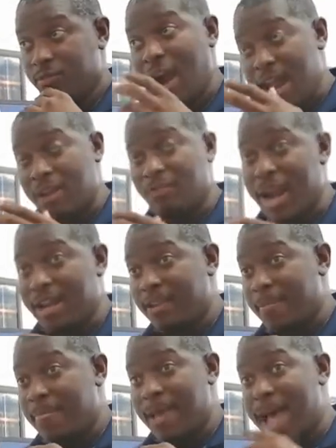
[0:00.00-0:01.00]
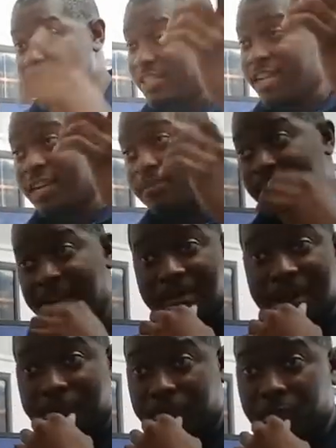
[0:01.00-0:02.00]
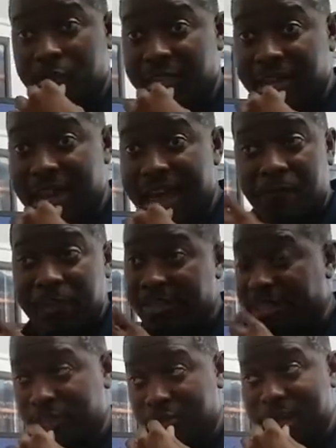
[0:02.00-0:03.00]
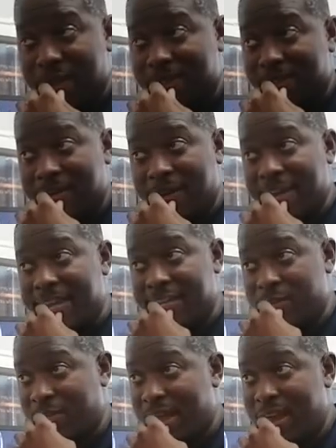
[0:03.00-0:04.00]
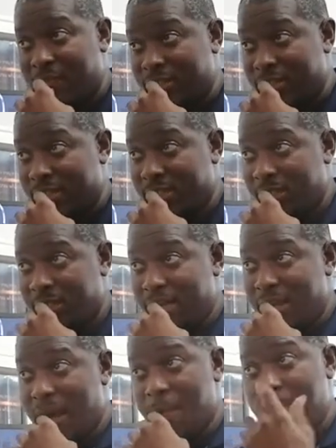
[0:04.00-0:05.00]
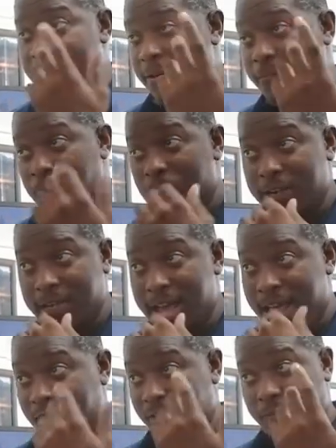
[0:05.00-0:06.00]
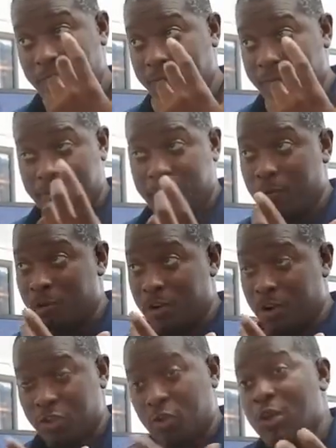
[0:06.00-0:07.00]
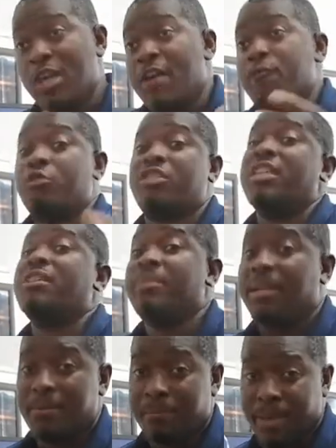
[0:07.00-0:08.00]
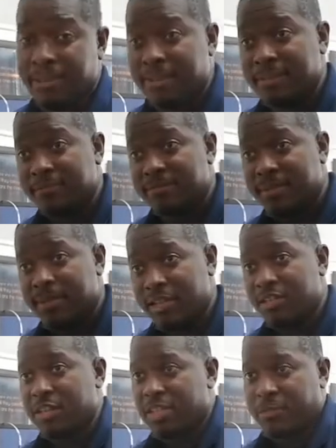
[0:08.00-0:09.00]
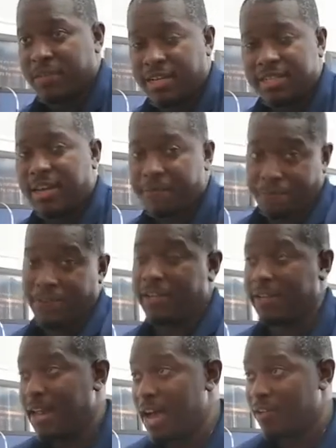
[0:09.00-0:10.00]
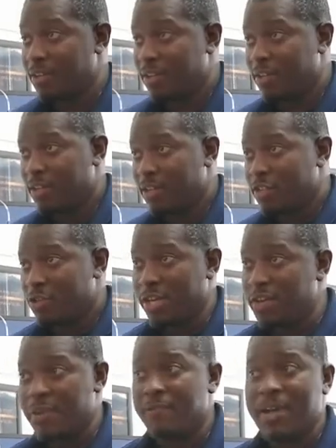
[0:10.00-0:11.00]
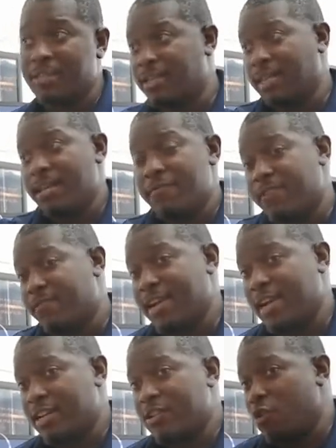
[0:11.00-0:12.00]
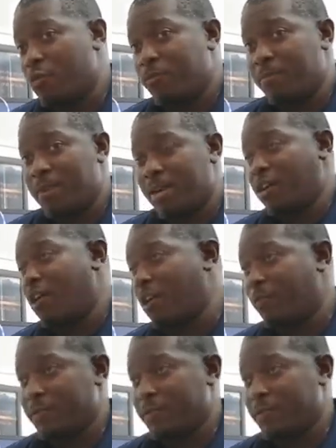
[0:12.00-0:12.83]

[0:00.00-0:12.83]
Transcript: Right. I shot up there my first year. Everything dropped to about 80 on average. Wow. I'm paying $400 for the 4 cars. So if you see me in the Bentley, it's because I figured it out. Right. So even if I got a note for my car for